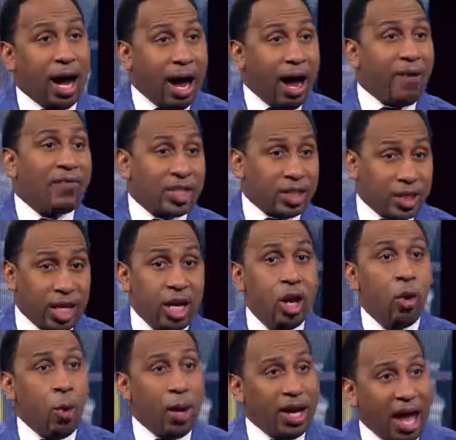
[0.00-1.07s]
Obviously,
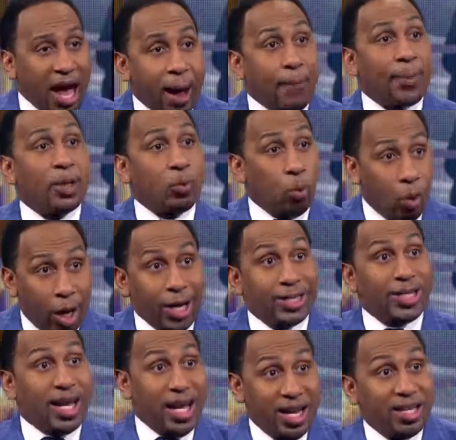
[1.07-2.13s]
what happened
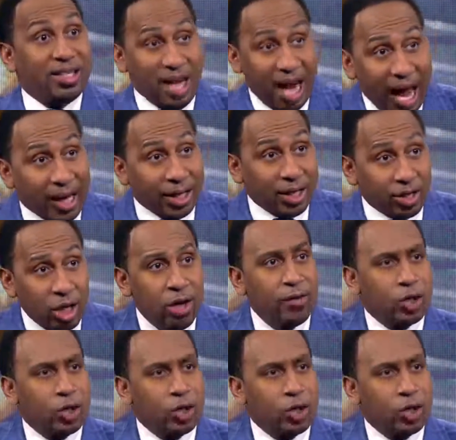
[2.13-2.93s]
was in Dallas,